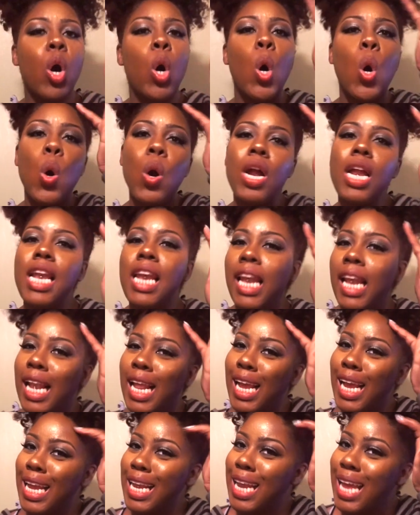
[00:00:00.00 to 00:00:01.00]
or
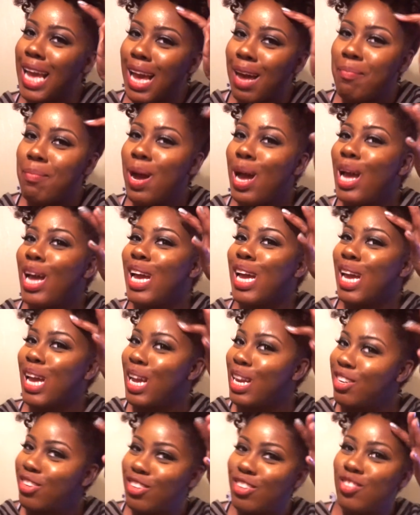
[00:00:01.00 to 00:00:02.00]
laying down my
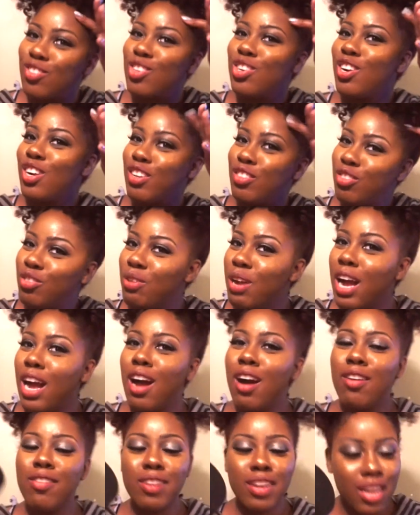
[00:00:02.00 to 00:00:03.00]
edges, girl, because you
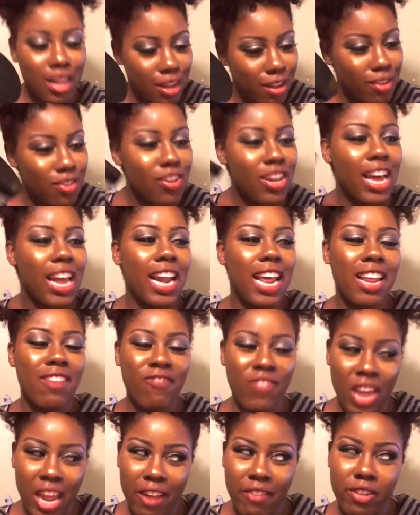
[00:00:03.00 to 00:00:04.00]
all know you got
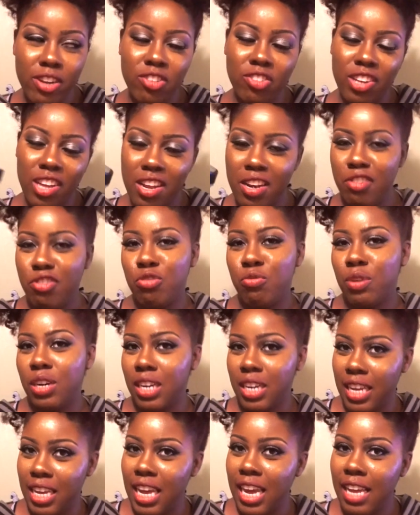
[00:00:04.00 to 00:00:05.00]
that favorite gel that you want
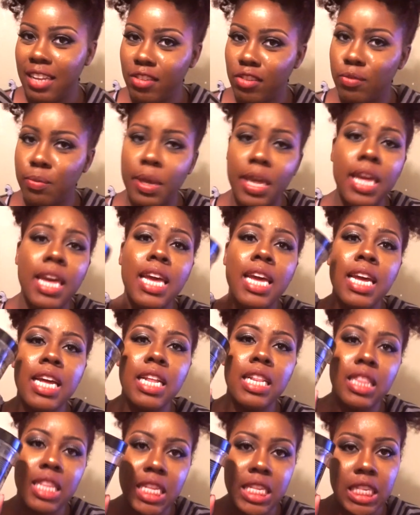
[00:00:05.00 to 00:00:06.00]
to lay your edges with.
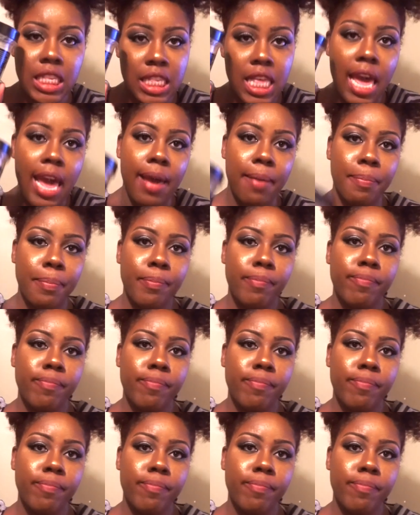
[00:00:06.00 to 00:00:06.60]
This is that.